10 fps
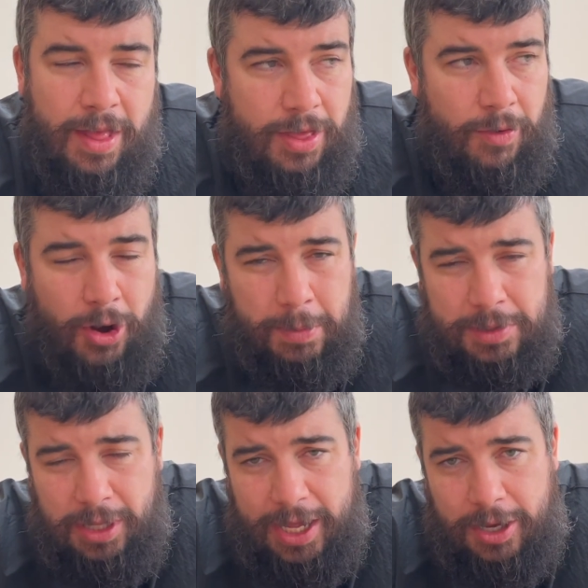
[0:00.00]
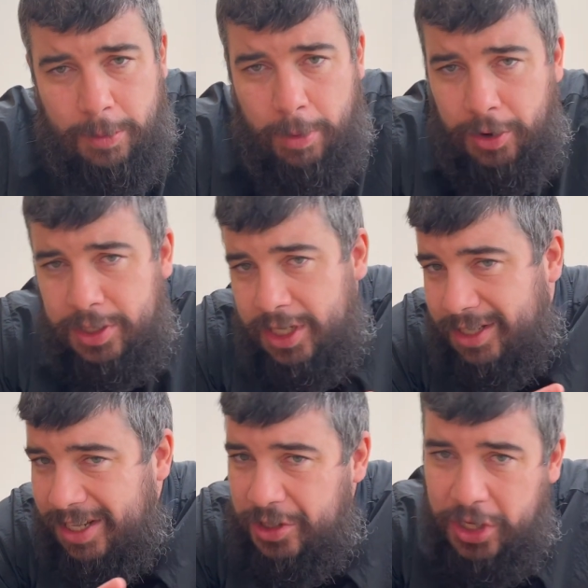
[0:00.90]
They're almost like
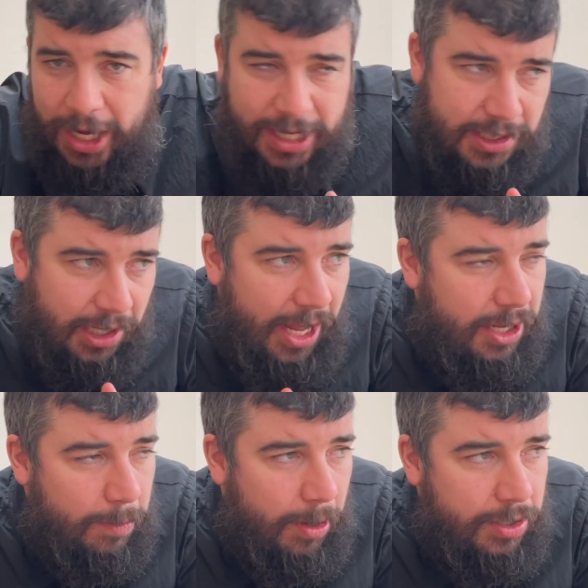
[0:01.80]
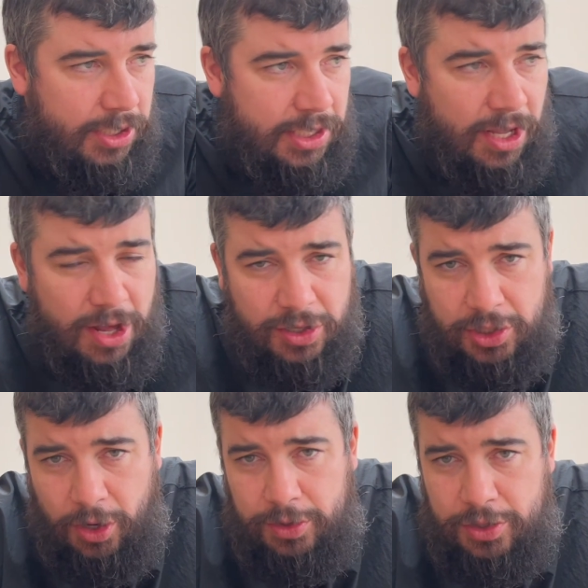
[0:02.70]
commodities. These jackets are like commodities.
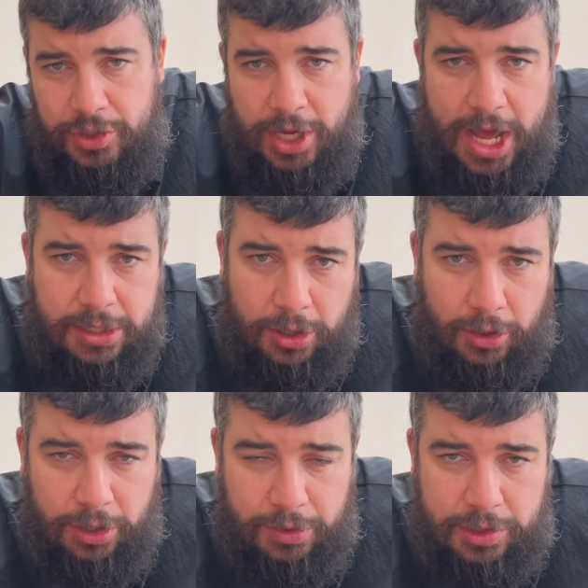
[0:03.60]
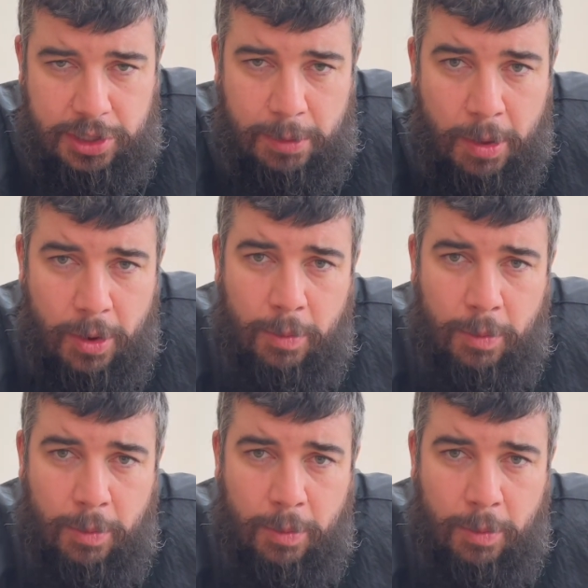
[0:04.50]
Stocks and shares, hold on to them.